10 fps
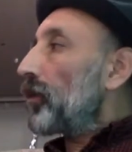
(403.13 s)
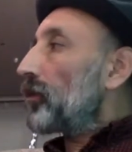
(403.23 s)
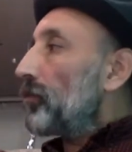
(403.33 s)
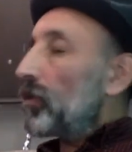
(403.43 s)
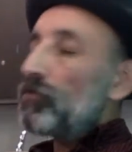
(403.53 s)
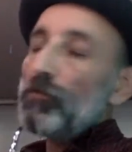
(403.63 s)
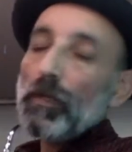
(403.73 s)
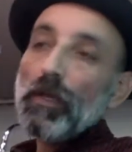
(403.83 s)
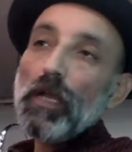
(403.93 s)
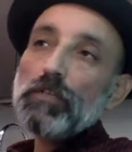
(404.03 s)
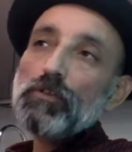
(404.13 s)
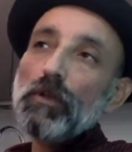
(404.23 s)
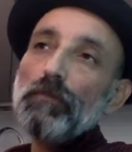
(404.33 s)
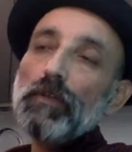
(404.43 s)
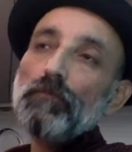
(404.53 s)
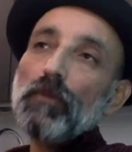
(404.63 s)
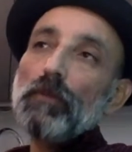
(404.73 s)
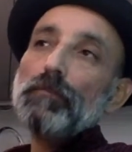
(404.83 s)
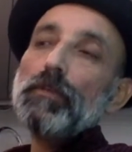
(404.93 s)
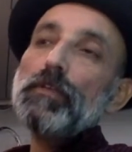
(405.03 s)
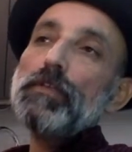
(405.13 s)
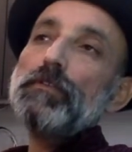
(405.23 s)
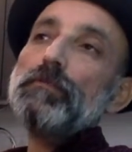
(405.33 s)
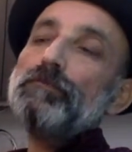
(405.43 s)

and the bedroom, and also away from the